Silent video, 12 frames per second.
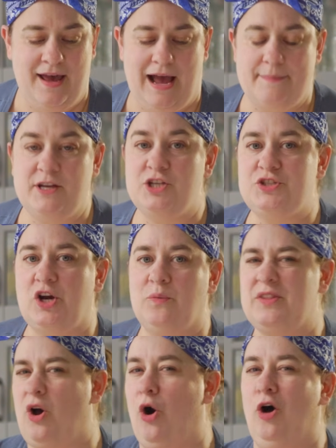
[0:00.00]
I'm gonna start
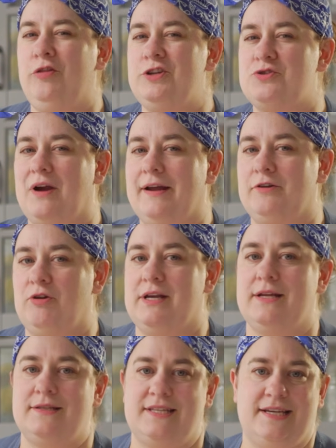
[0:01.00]
with all the dry
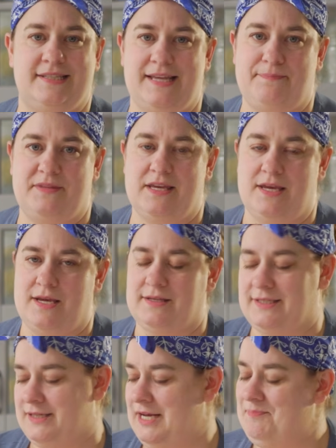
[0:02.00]
ingredients except the
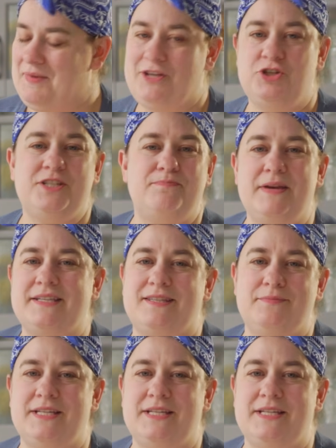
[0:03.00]
yeast and just mix them